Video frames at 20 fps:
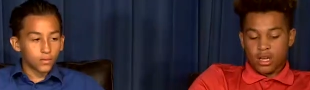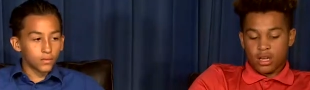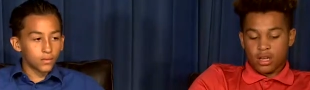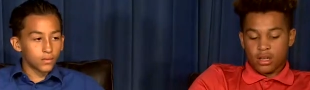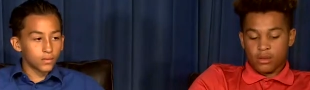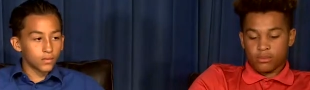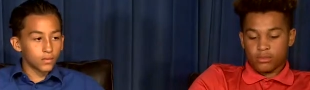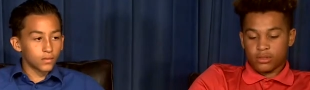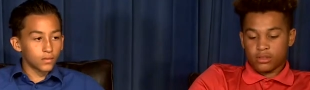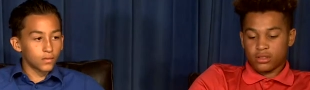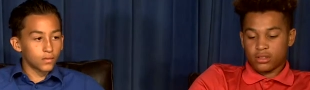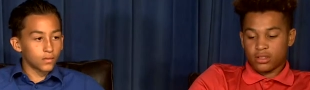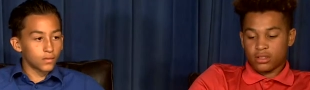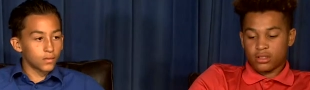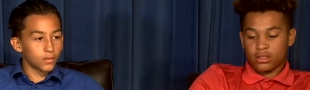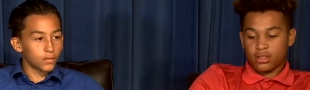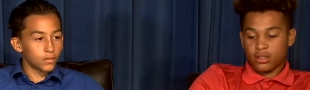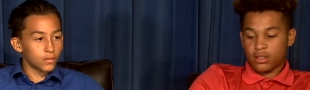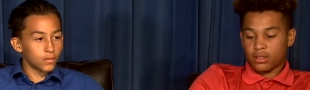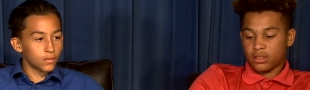Speaker 1: I mean, they're,
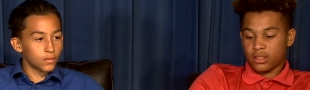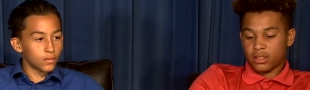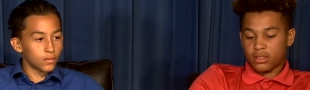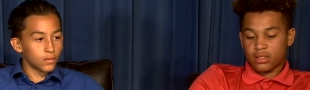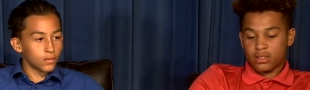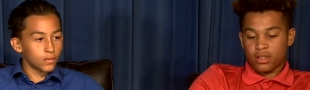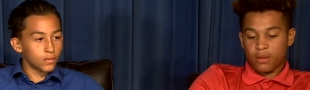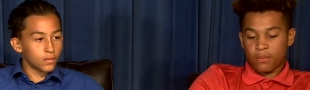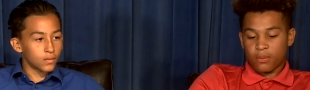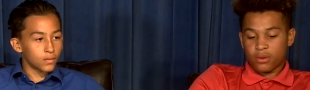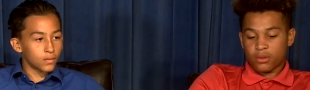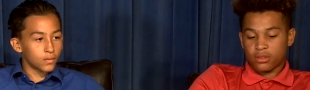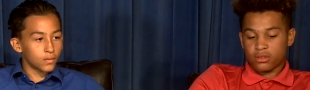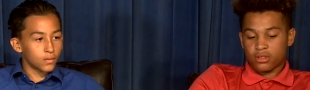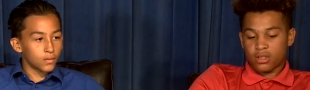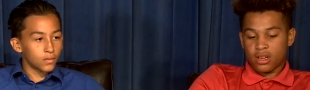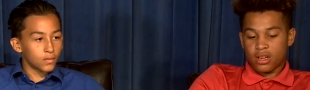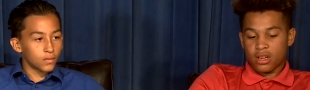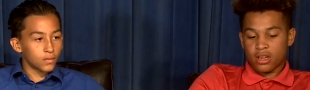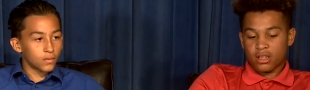they're like the typical
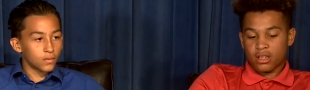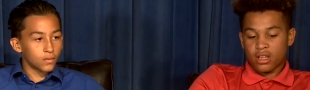dog.